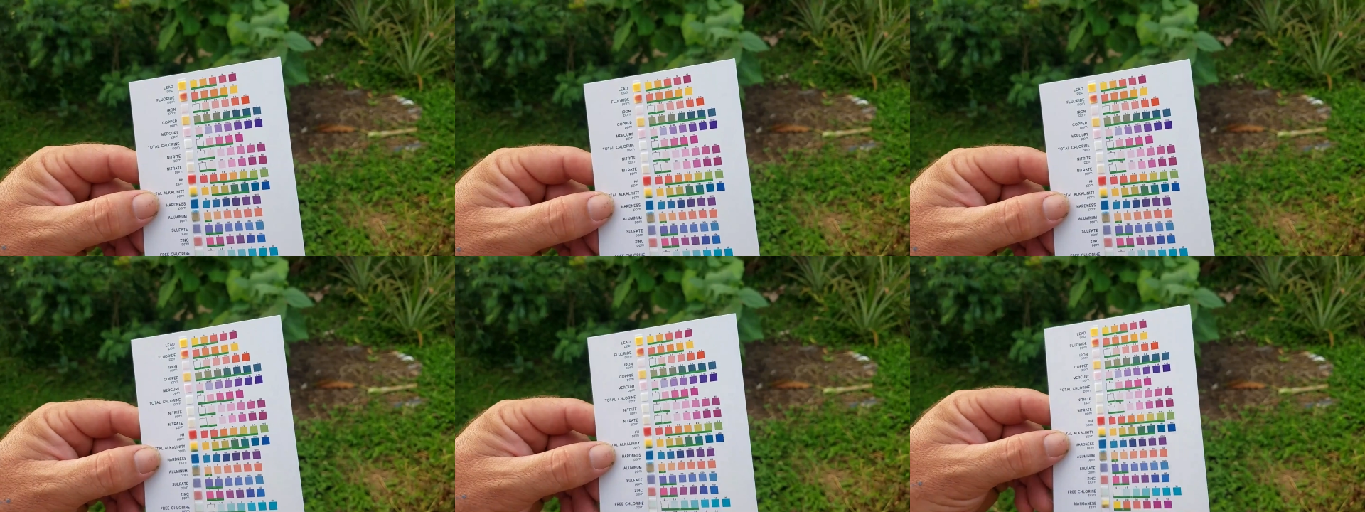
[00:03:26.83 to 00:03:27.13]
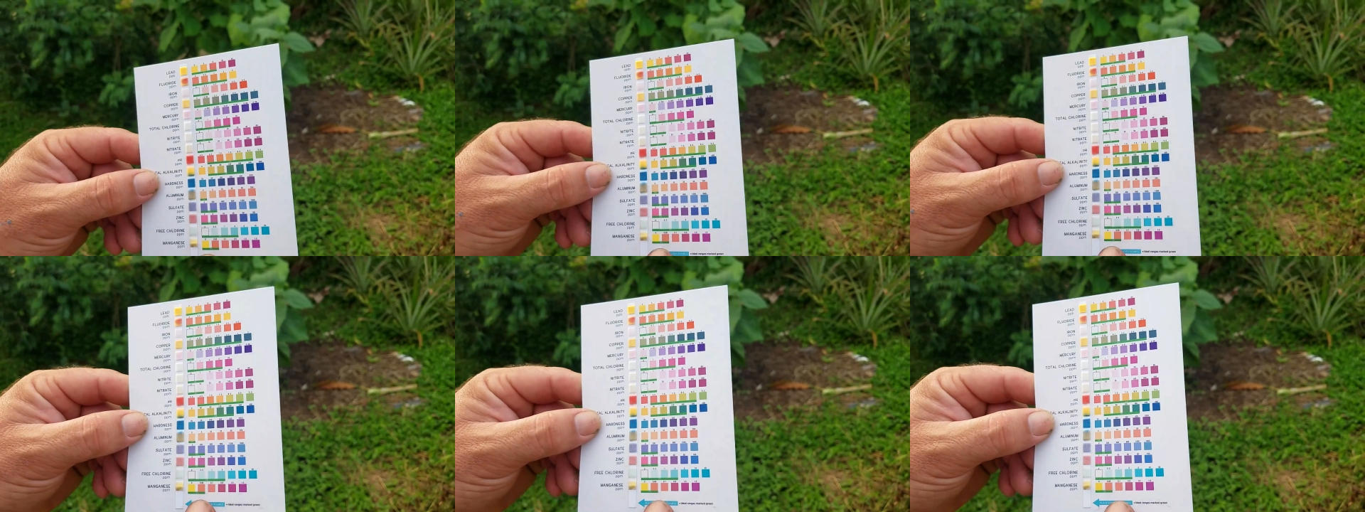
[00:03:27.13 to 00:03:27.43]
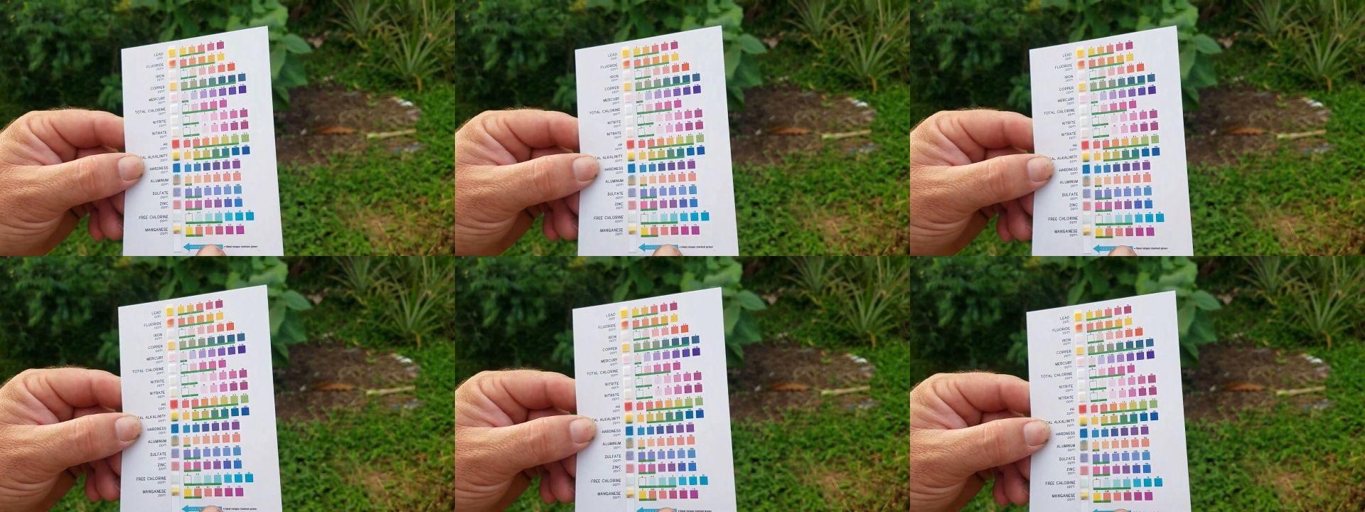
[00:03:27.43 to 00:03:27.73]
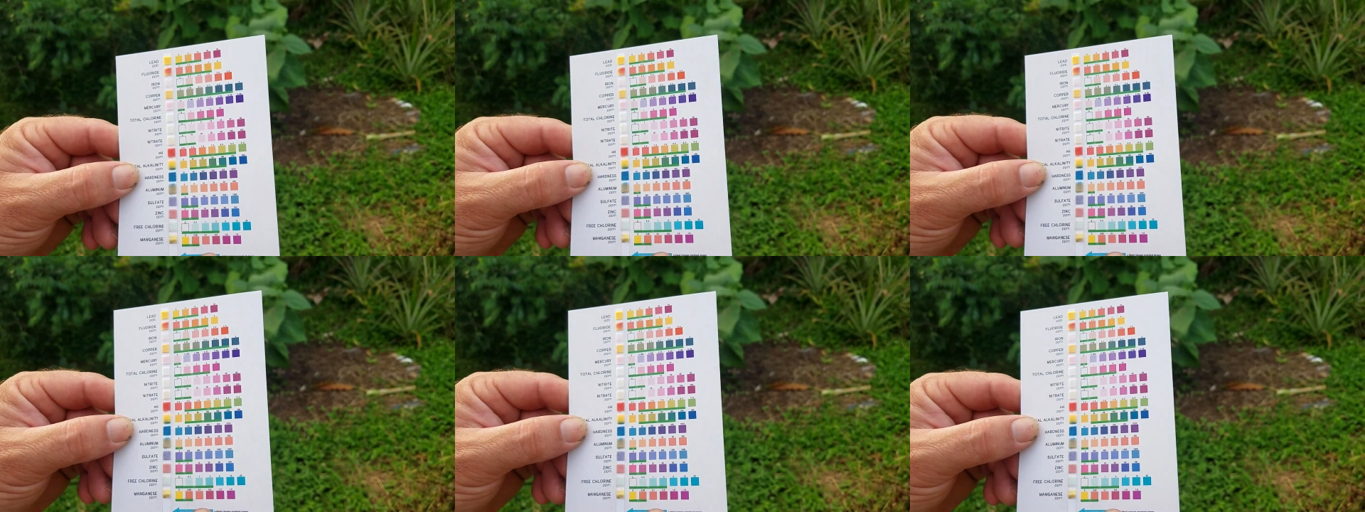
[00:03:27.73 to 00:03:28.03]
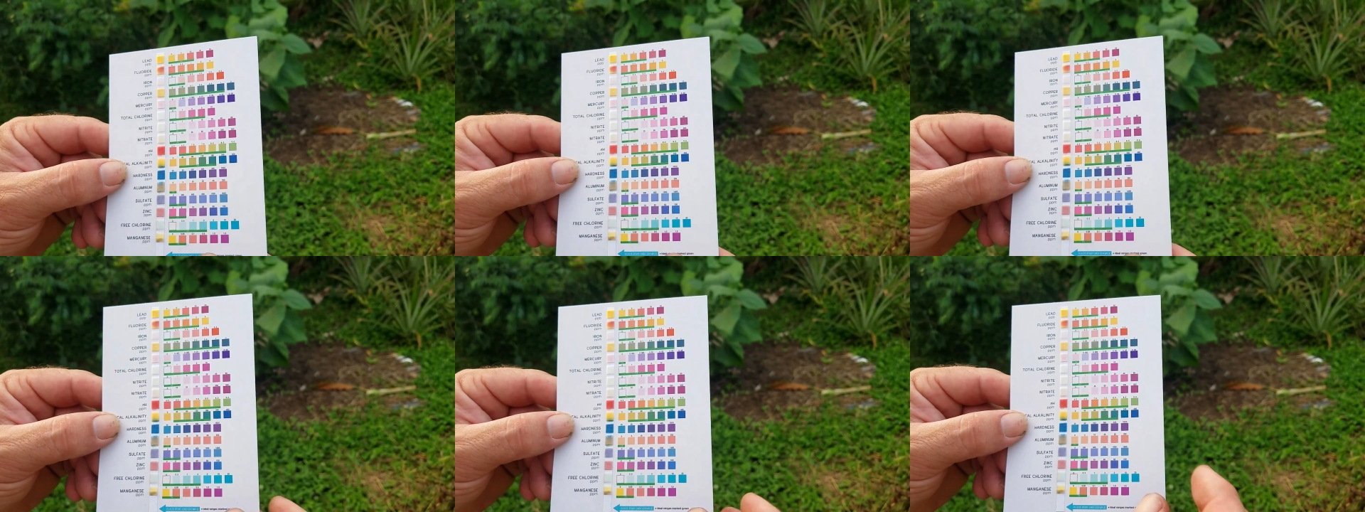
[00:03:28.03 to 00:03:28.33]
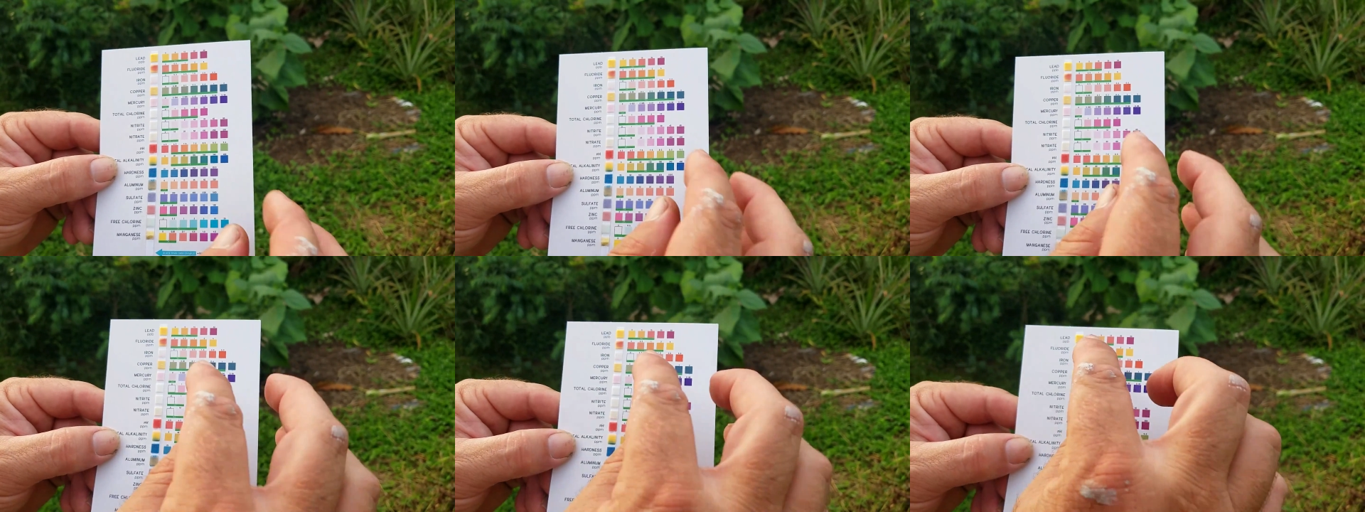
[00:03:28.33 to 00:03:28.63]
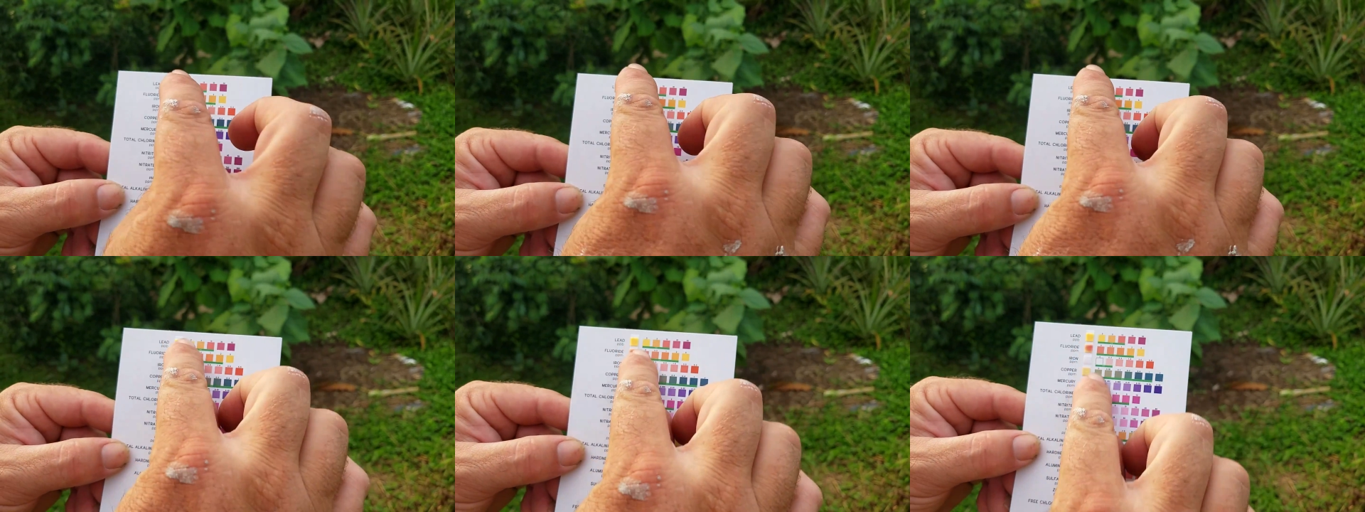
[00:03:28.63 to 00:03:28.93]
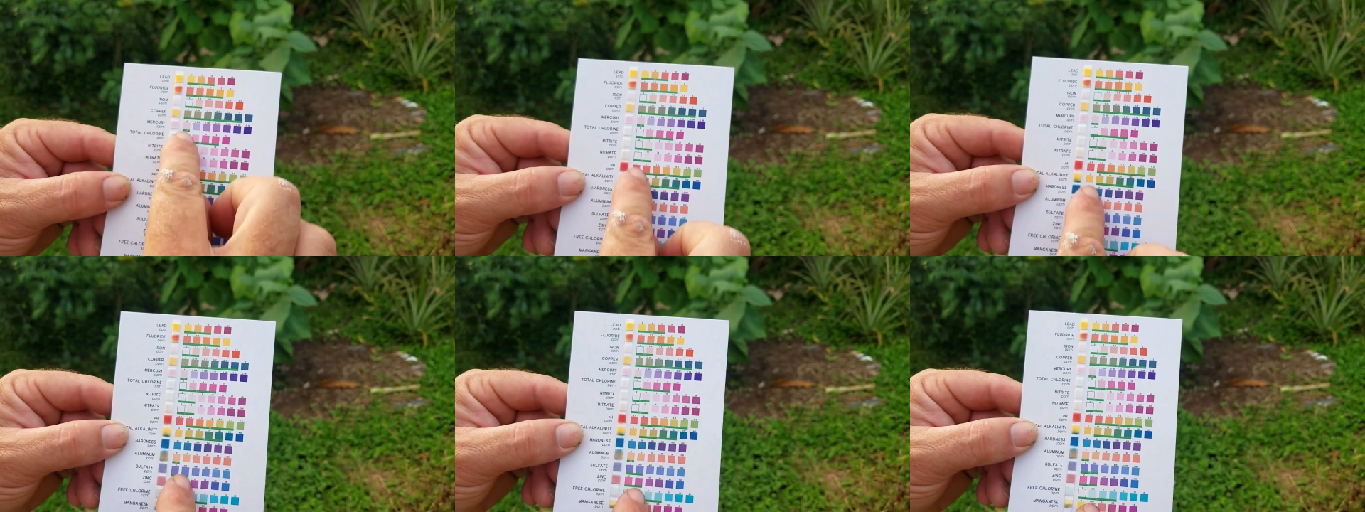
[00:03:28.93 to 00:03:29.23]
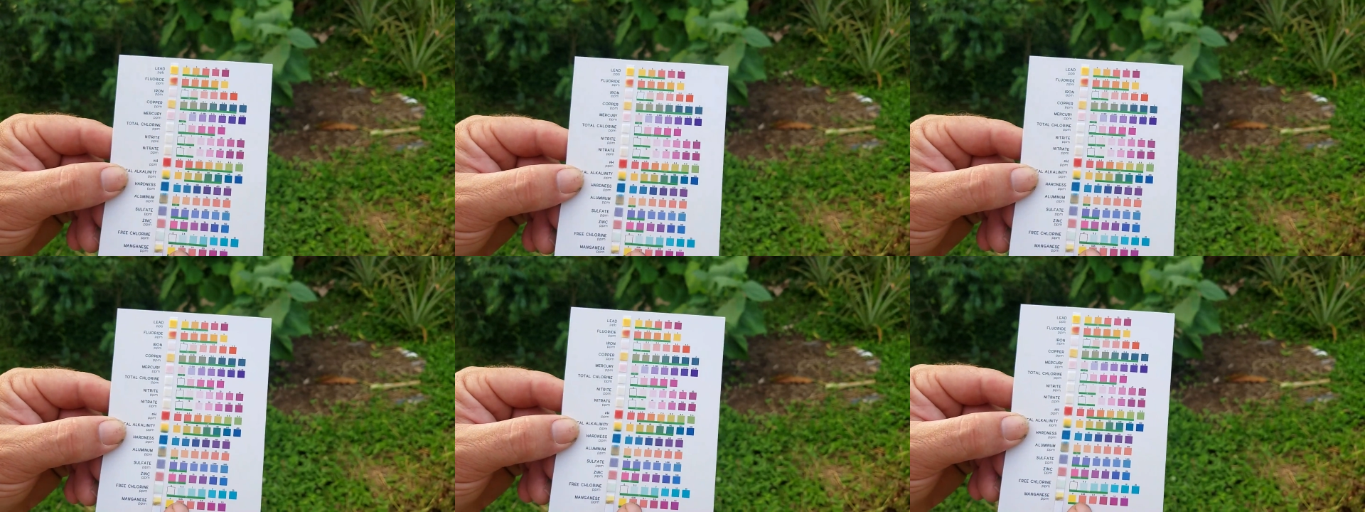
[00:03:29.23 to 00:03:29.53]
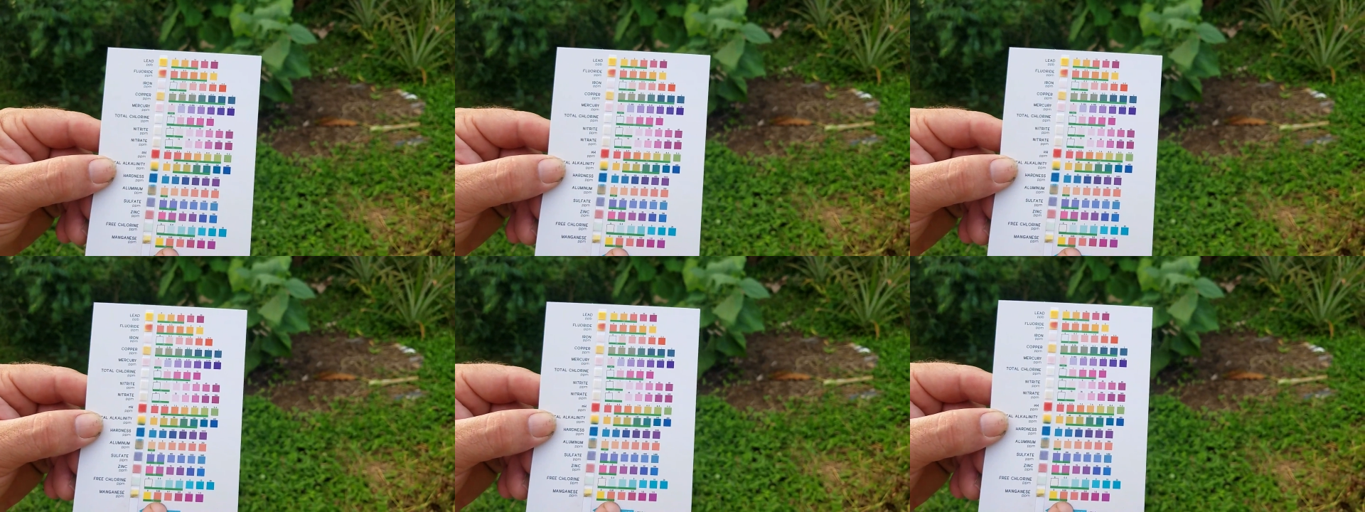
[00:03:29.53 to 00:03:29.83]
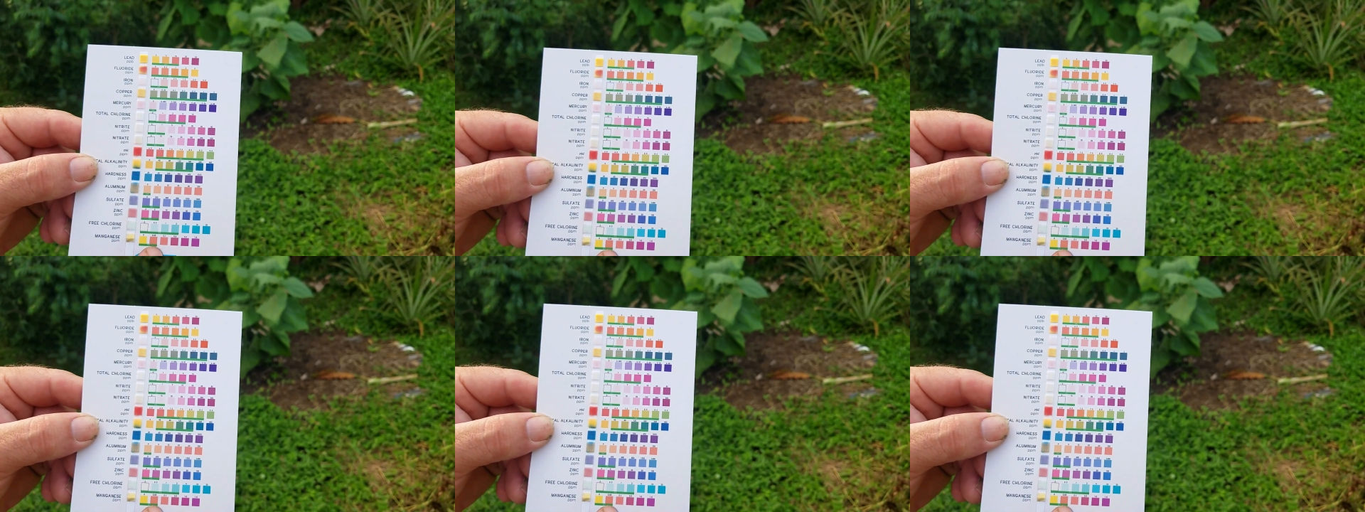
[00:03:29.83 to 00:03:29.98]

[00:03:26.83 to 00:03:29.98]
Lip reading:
(no speaker visible)